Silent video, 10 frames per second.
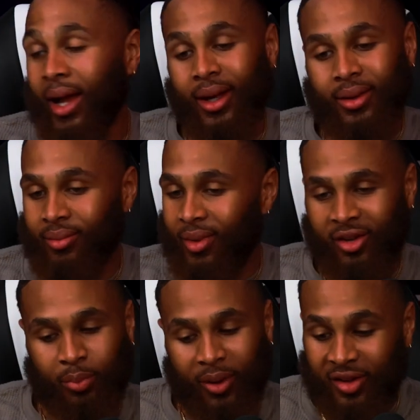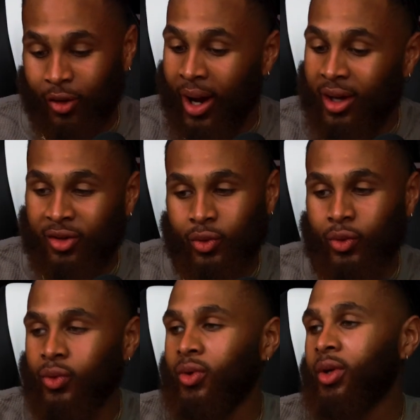Like expressing
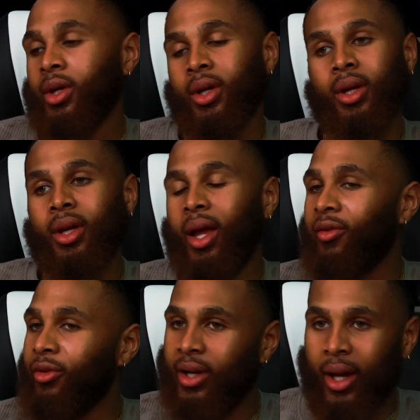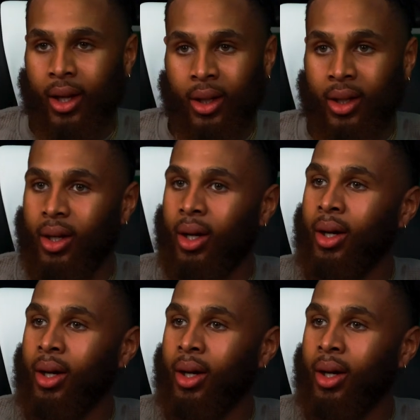gratitude every day.